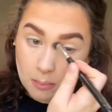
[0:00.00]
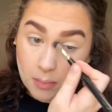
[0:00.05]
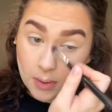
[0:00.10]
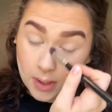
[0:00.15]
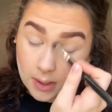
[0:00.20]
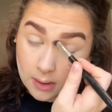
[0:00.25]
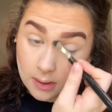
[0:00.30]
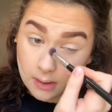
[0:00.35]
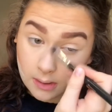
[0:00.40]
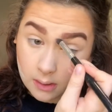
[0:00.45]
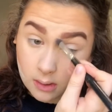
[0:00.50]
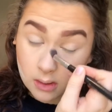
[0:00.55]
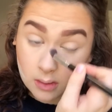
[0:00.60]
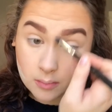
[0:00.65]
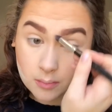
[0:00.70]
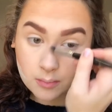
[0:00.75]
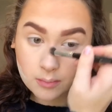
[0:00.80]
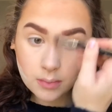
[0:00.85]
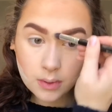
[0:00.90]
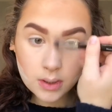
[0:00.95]

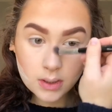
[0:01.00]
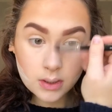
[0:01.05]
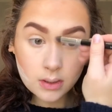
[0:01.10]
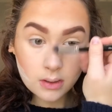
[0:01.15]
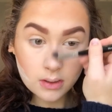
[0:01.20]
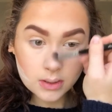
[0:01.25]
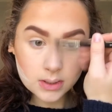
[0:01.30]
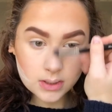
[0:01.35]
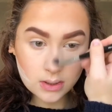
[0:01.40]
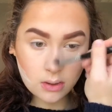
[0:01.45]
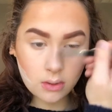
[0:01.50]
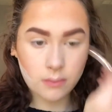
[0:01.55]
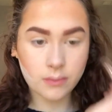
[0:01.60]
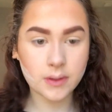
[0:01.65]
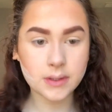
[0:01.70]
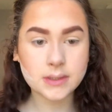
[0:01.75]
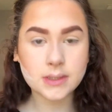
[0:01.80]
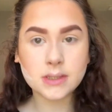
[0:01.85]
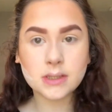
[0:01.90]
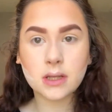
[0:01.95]
But so
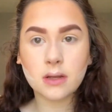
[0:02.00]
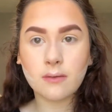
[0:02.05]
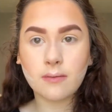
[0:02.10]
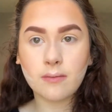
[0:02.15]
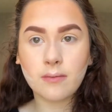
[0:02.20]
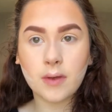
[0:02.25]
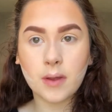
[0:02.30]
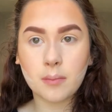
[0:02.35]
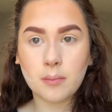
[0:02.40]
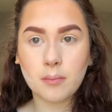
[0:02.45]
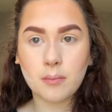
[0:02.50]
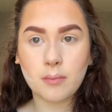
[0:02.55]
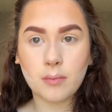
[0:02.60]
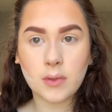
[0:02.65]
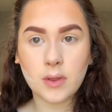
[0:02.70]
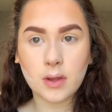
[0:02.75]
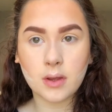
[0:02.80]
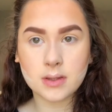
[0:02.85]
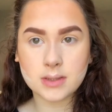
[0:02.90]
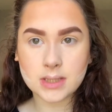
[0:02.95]
this is
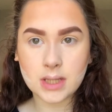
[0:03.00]
the